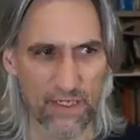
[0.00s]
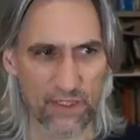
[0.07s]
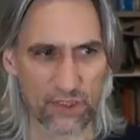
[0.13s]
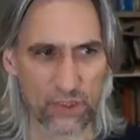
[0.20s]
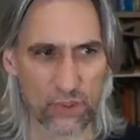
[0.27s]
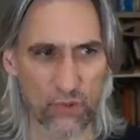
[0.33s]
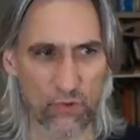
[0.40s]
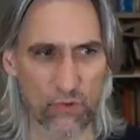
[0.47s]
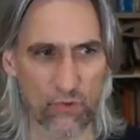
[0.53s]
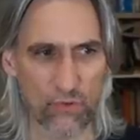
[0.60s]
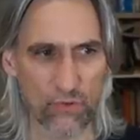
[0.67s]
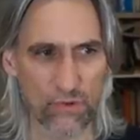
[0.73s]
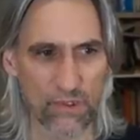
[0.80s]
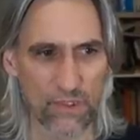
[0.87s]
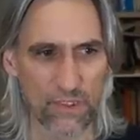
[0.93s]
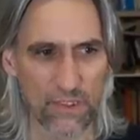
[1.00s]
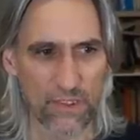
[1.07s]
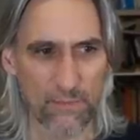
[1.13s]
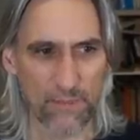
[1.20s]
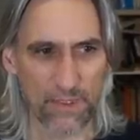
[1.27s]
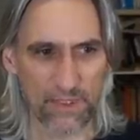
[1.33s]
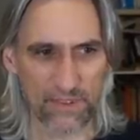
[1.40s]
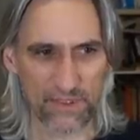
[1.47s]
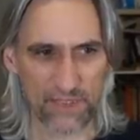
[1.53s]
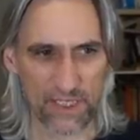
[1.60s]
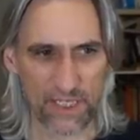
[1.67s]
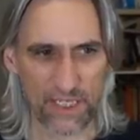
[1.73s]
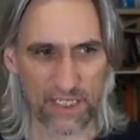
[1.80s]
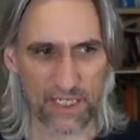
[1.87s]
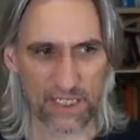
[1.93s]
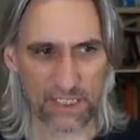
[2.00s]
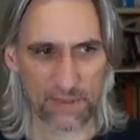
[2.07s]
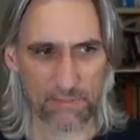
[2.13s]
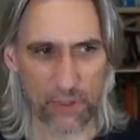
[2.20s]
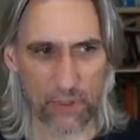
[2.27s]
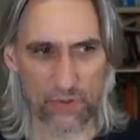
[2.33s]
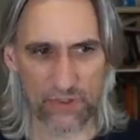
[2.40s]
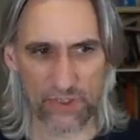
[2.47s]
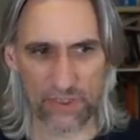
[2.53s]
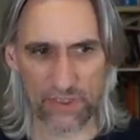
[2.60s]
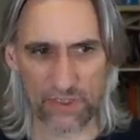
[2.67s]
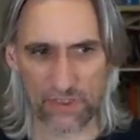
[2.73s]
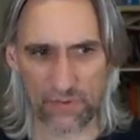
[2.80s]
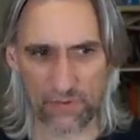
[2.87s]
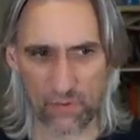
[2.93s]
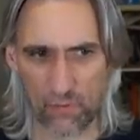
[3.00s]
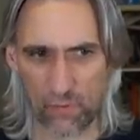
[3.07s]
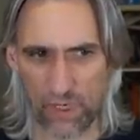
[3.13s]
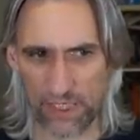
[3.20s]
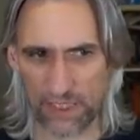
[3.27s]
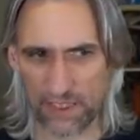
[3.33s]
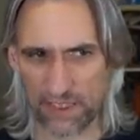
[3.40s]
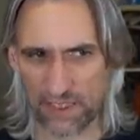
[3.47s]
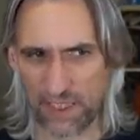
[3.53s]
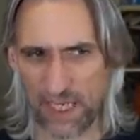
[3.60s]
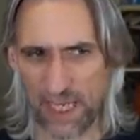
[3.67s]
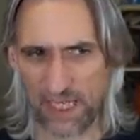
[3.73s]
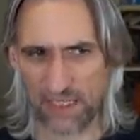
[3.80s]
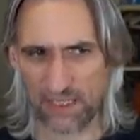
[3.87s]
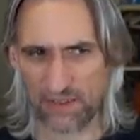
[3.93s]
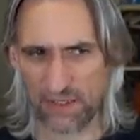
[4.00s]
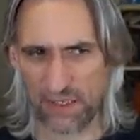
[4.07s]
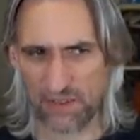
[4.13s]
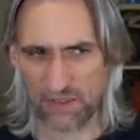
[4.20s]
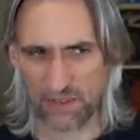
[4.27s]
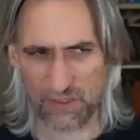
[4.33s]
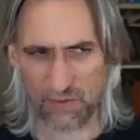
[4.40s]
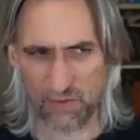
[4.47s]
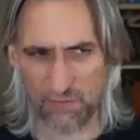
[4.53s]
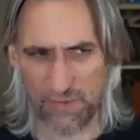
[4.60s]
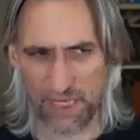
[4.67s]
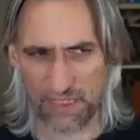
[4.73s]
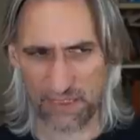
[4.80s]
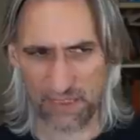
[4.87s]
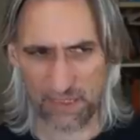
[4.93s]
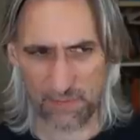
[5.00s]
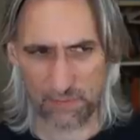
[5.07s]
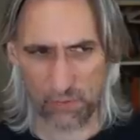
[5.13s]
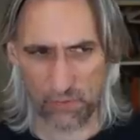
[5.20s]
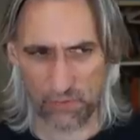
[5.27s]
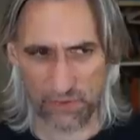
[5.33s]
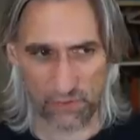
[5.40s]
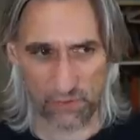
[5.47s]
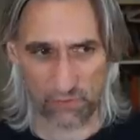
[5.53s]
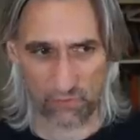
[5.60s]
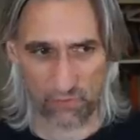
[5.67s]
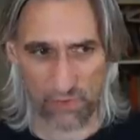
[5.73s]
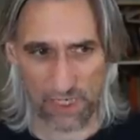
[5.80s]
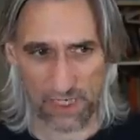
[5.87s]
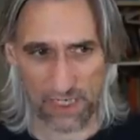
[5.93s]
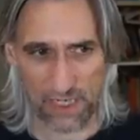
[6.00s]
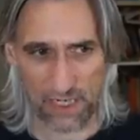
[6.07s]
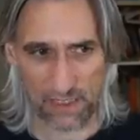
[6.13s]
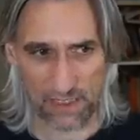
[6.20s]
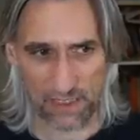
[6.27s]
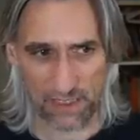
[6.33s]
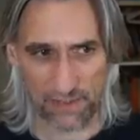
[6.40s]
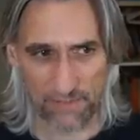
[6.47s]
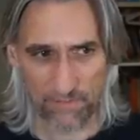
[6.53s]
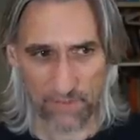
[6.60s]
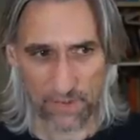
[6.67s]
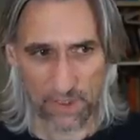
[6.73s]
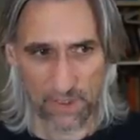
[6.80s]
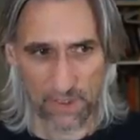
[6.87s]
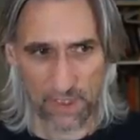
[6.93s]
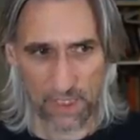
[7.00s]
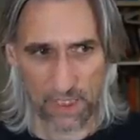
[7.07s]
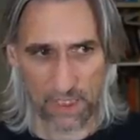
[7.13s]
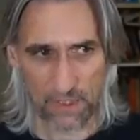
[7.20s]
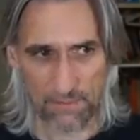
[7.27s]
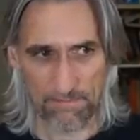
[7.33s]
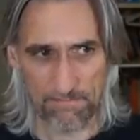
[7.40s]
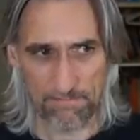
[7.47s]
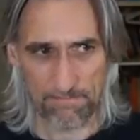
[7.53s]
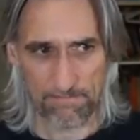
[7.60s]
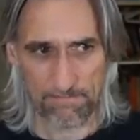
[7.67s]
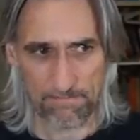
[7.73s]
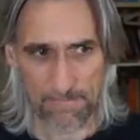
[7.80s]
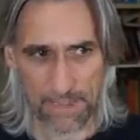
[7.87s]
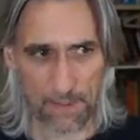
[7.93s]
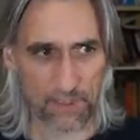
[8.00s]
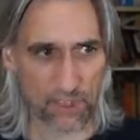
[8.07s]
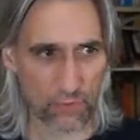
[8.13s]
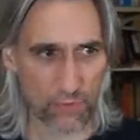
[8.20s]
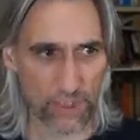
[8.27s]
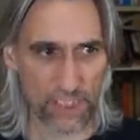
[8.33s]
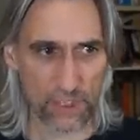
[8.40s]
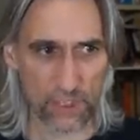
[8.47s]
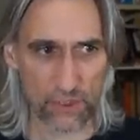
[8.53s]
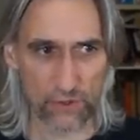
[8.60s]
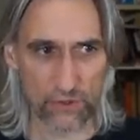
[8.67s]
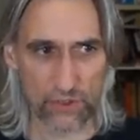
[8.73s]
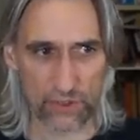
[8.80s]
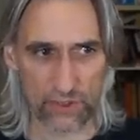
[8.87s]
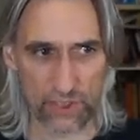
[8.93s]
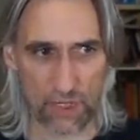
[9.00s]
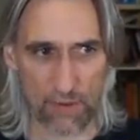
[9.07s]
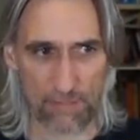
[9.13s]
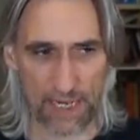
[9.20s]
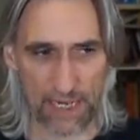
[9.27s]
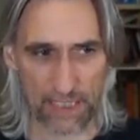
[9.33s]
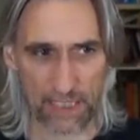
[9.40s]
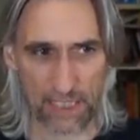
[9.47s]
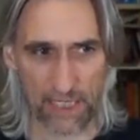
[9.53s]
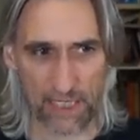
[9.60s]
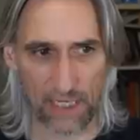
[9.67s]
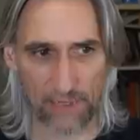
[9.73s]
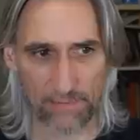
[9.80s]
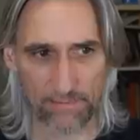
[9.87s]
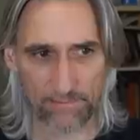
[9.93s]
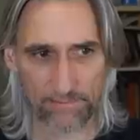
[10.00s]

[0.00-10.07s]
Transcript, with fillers: at all because it exposes White's king and, and just sort of makes these pawns look really ugly. Um, I mean, the queen could just come back here